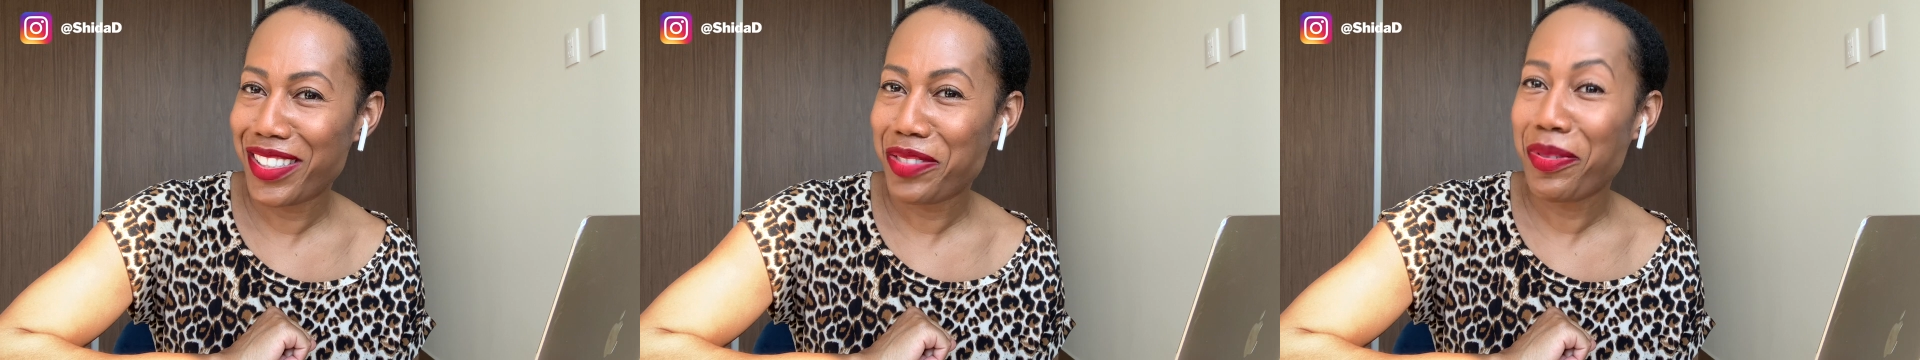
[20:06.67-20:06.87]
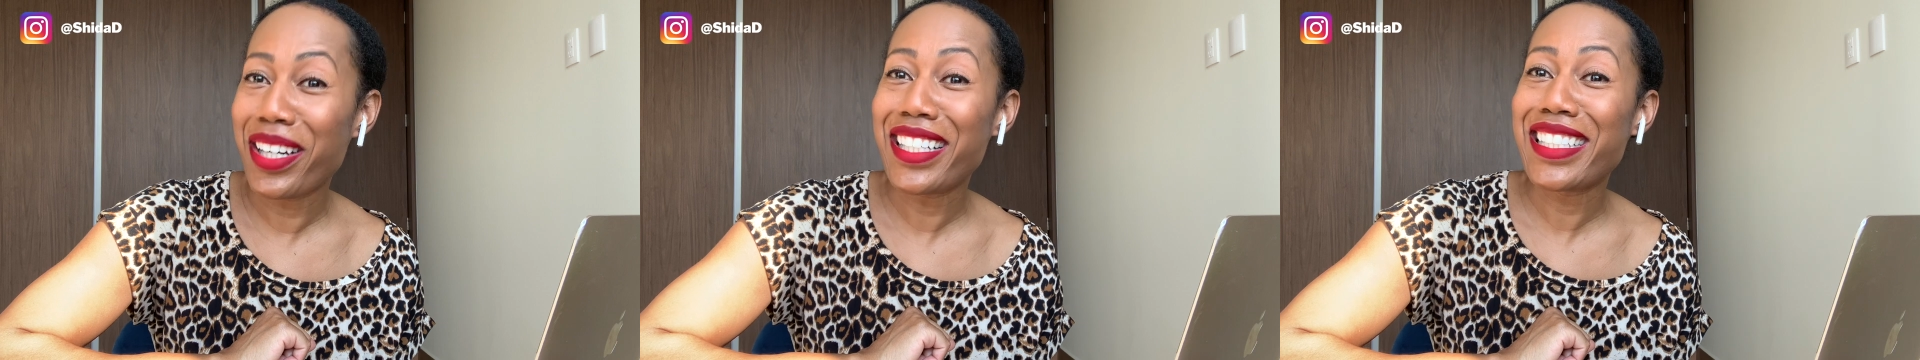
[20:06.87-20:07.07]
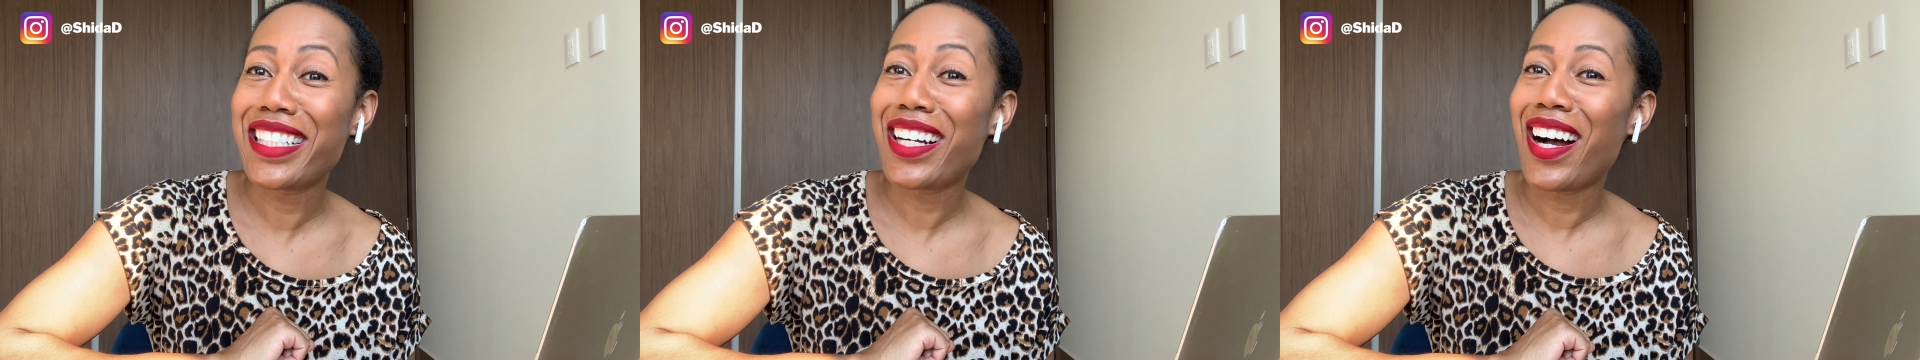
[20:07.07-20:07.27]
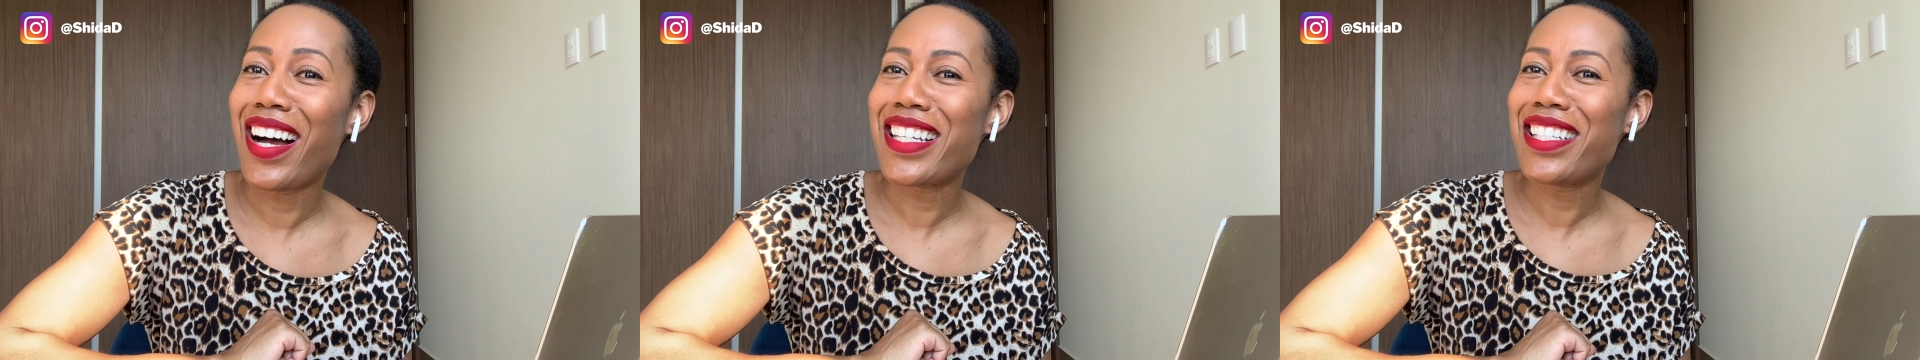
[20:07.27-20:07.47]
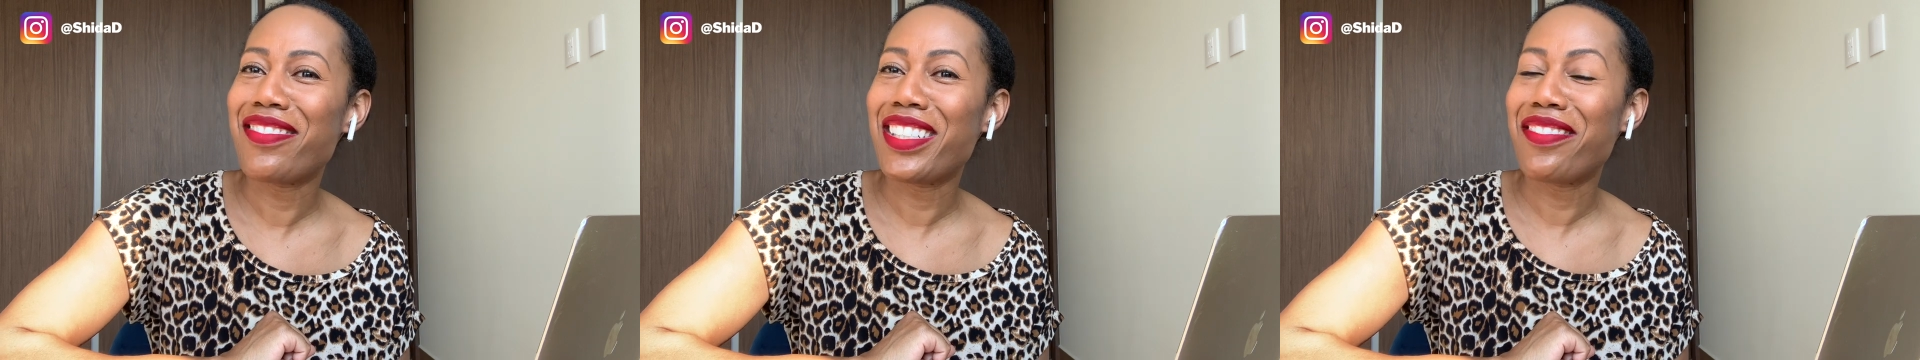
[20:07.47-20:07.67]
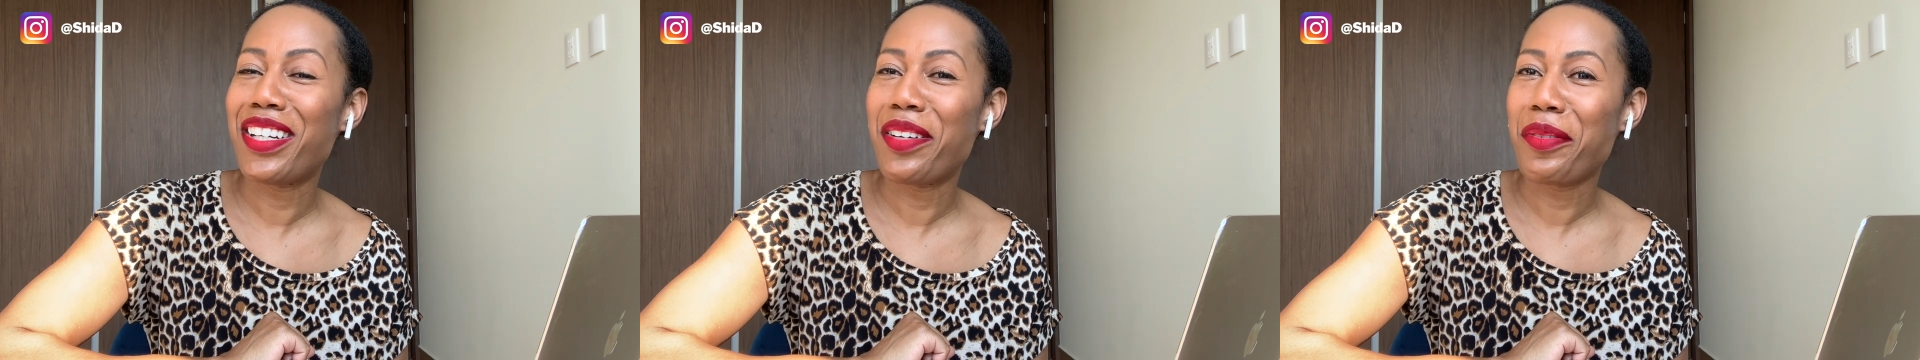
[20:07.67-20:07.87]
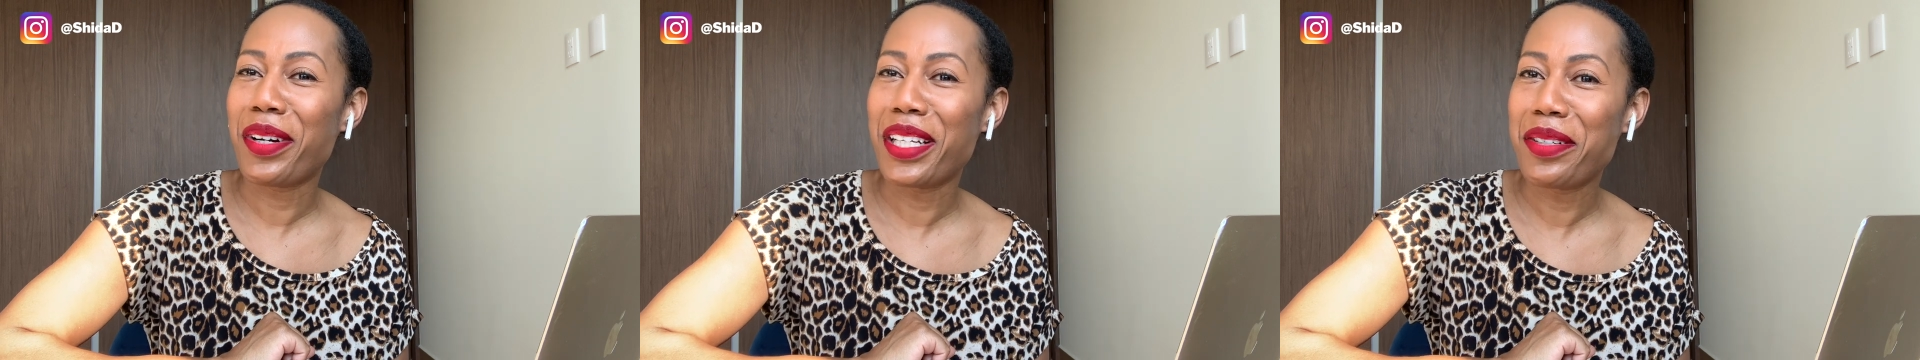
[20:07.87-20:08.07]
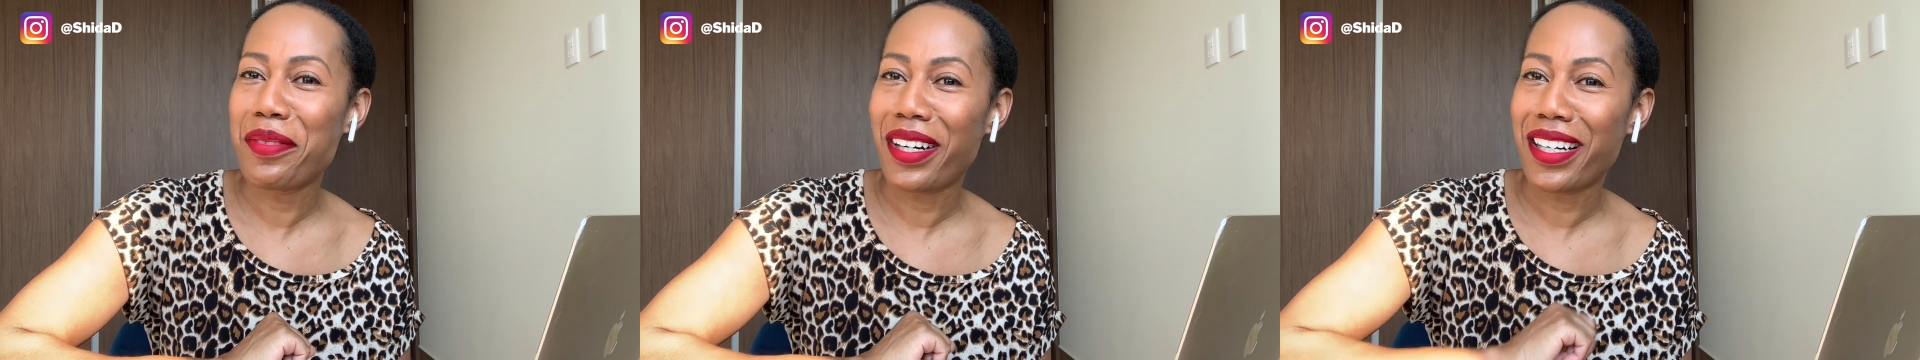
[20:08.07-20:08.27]
What is the cost of living where
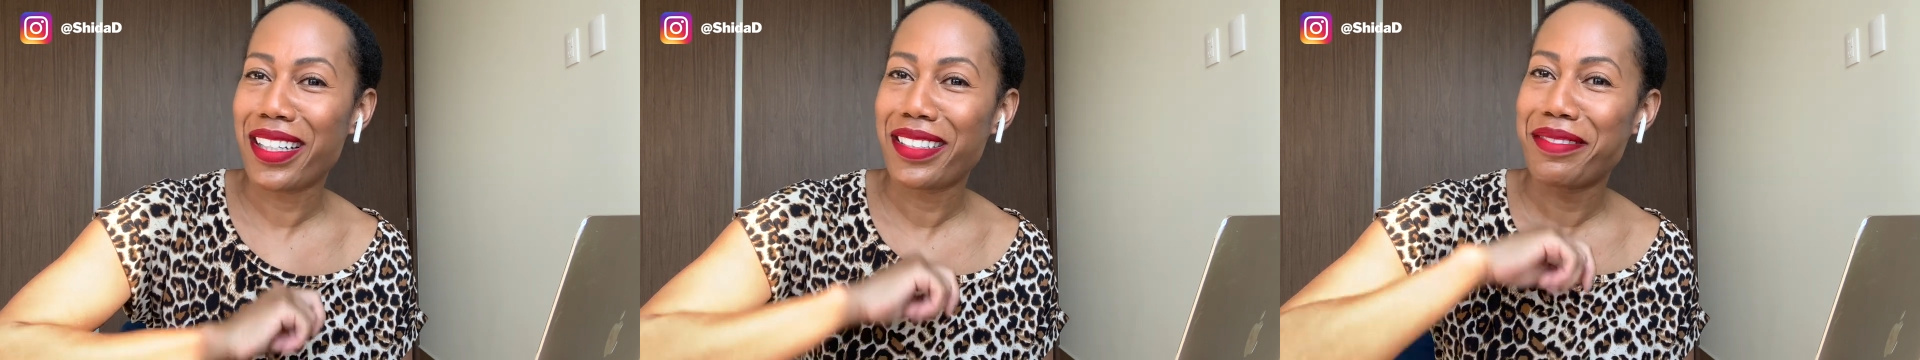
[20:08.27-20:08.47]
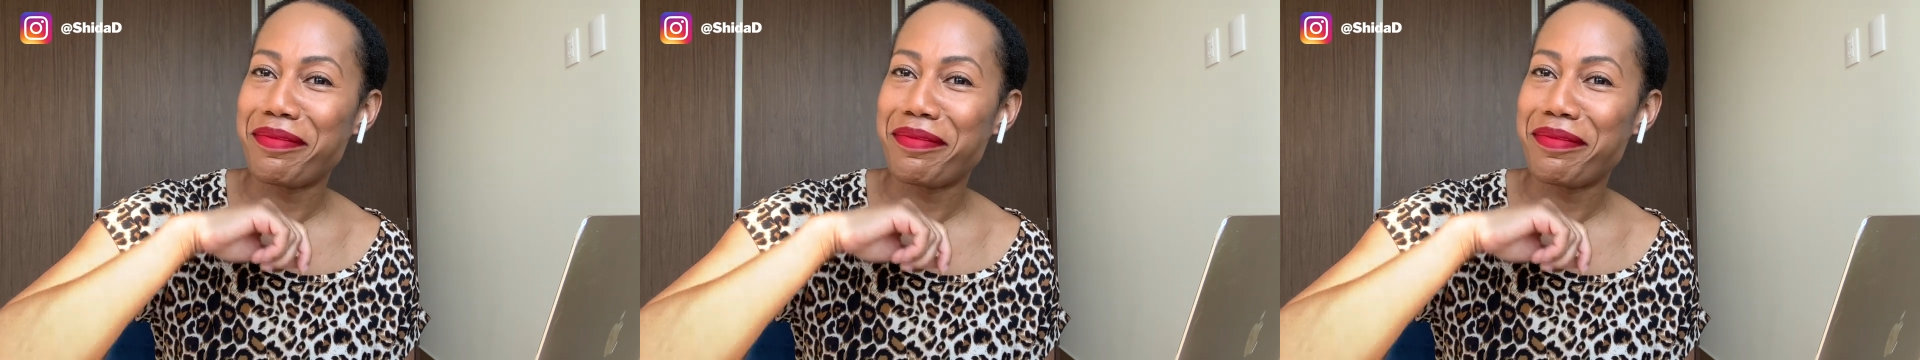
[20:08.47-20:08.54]
you are?